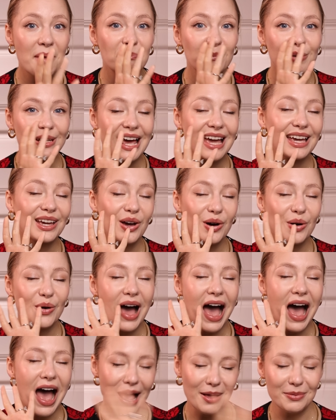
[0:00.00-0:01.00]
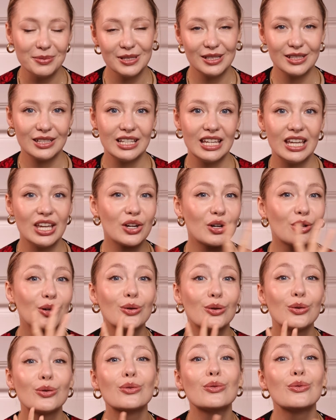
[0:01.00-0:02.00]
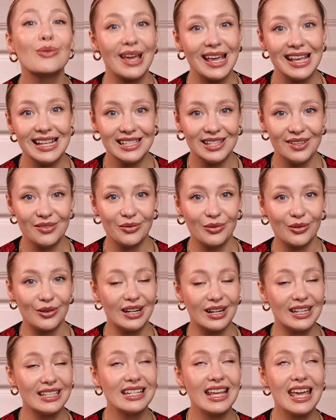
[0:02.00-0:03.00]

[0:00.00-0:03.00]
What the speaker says: but I go absolutely crazy for it.